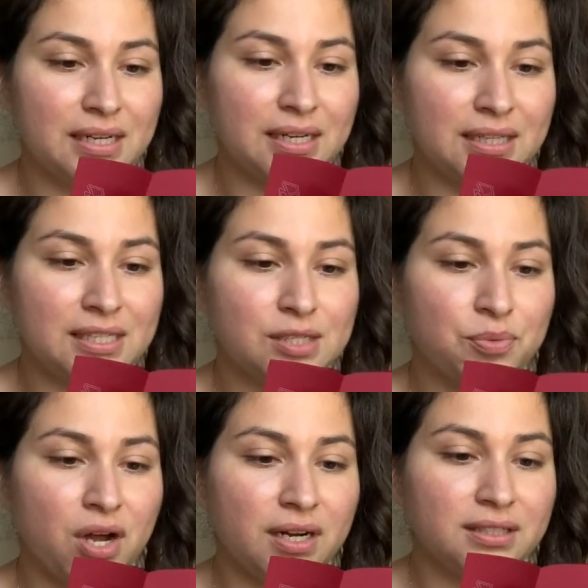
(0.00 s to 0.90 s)
This
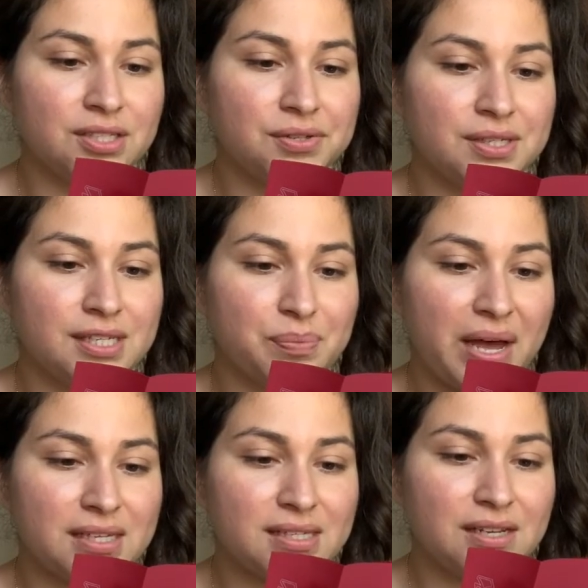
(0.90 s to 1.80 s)
product uses
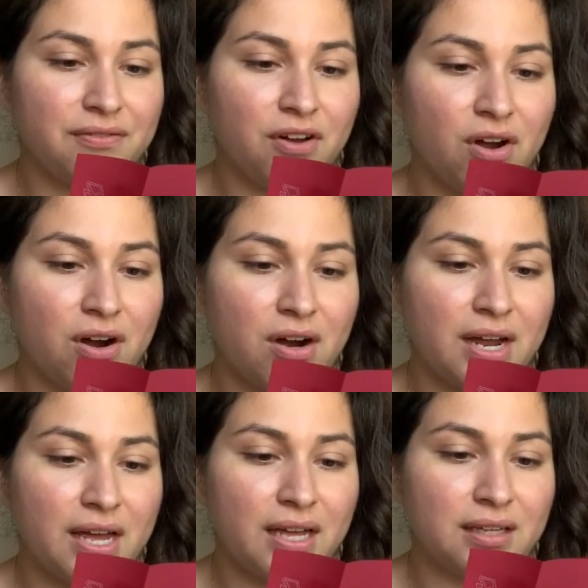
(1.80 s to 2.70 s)
passive
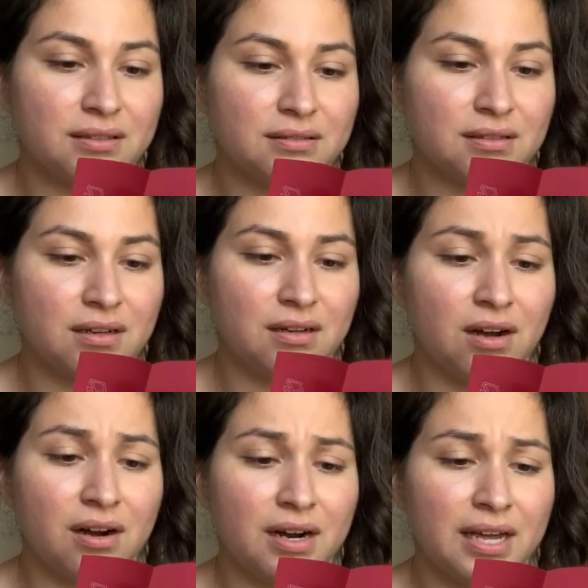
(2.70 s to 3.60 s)

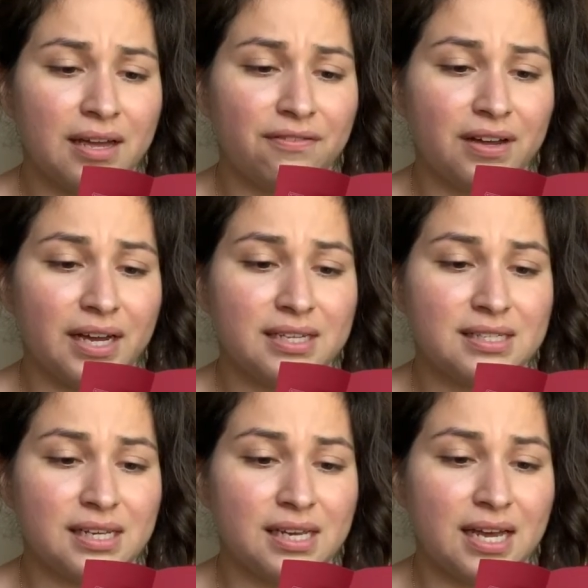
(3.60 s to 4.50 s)

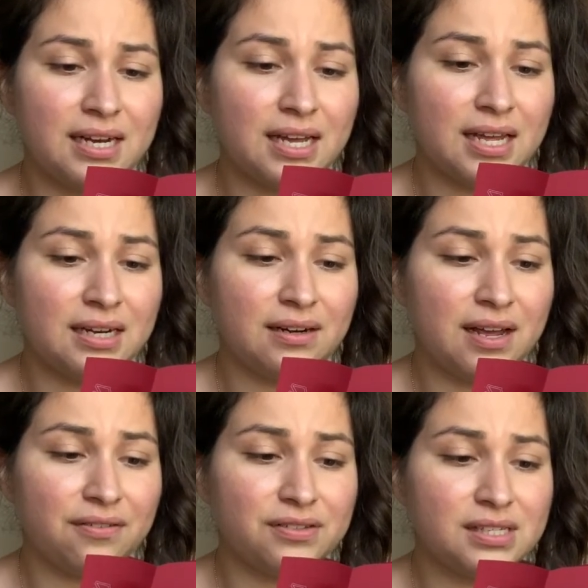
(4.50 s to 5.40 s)
RFID and
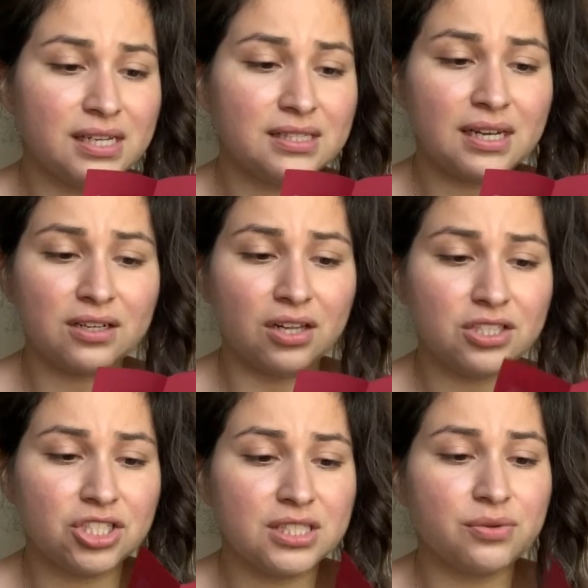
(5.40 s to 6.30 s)
NFC
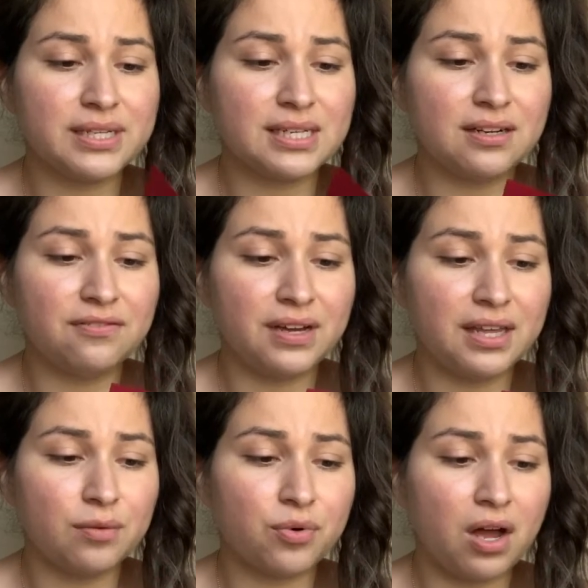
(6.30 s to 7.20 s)
technology to identify
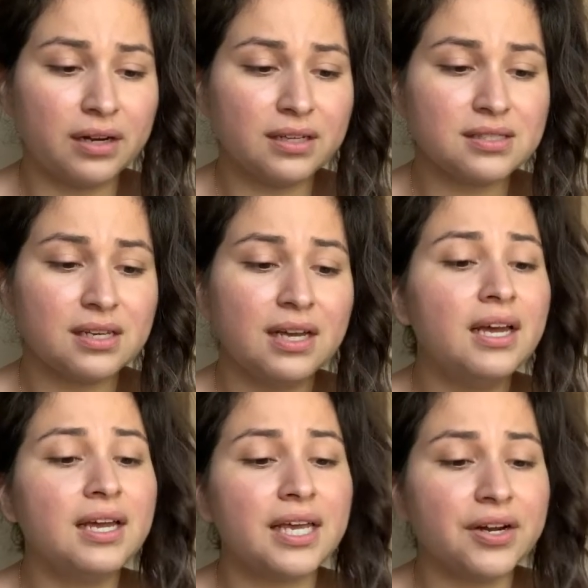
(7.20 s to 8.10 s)
the product,
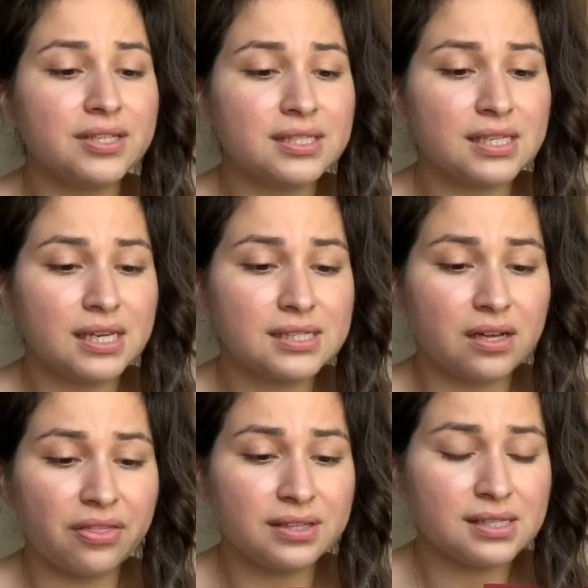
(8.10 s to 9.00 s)
guarantee its
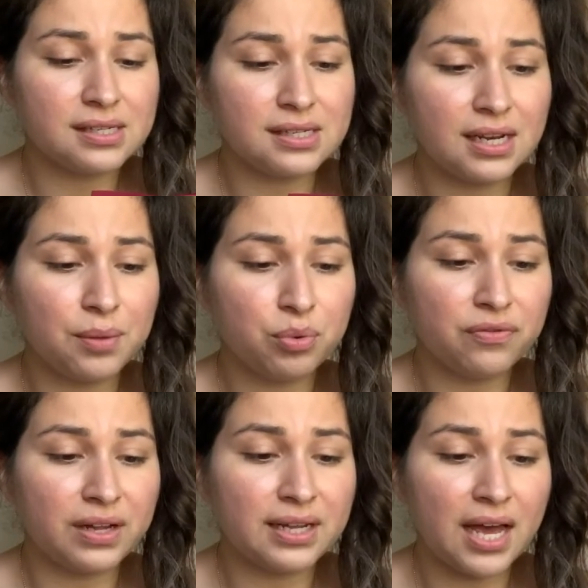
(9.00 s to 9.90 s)
authenticity,
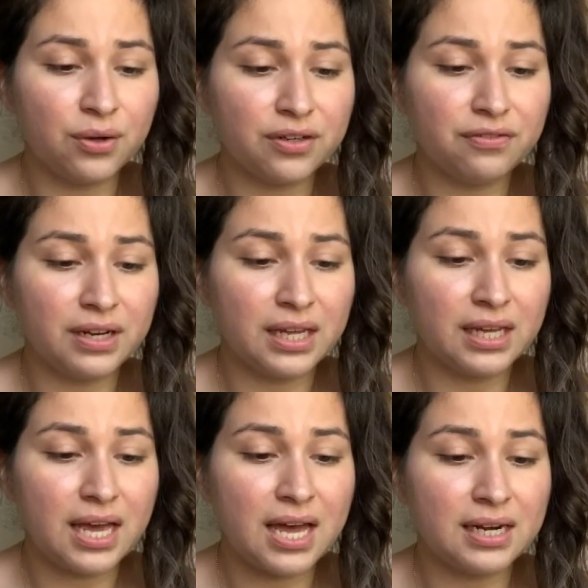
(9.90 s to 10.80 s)
prevent counterfeiting,
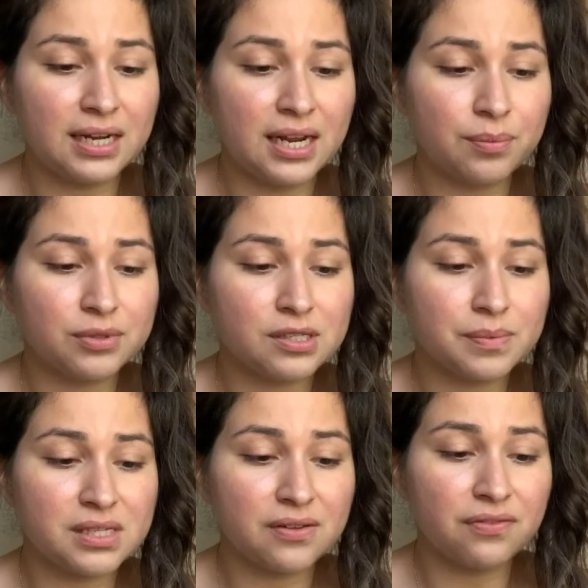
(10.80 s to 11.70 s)
and enable
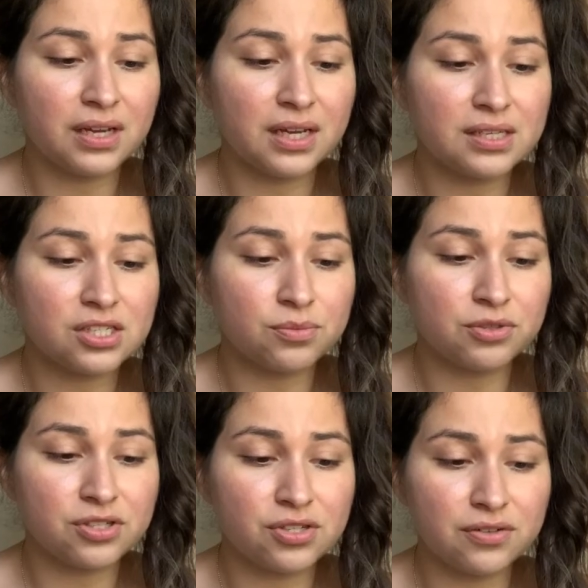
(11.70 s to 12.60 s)
specific customer
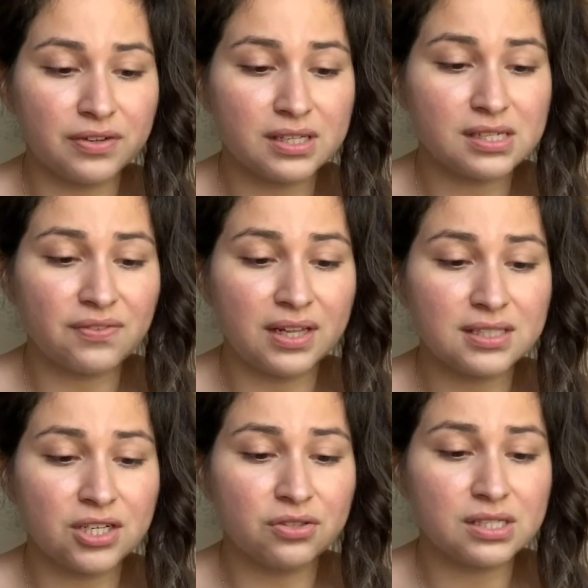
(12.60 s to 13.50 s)
service.
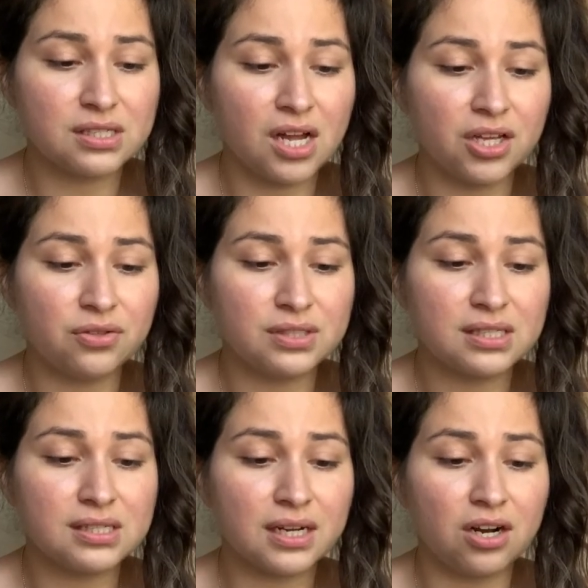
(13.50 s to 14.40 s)
Valentino does not use this
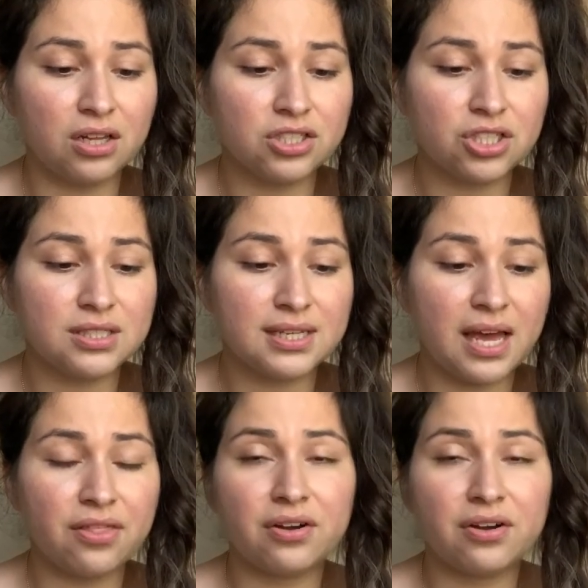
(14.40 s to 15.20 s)
technology to gather